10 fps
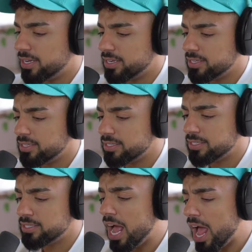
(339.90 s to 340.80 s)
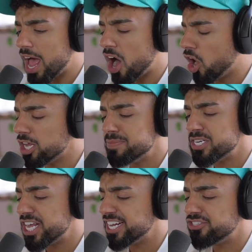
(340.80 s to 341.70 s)
Yeah, I am
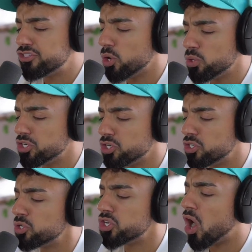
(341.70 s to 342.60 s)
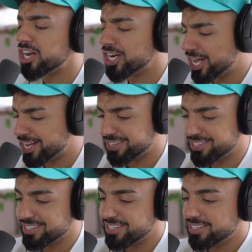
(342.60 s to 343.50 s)
an interior designer.
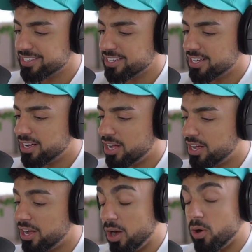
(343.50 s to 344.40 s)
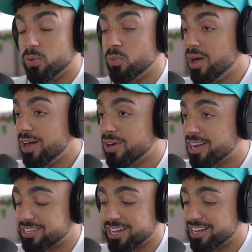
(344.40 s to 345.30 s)
Oh wow,
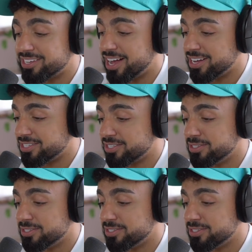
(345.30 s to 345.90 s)
I could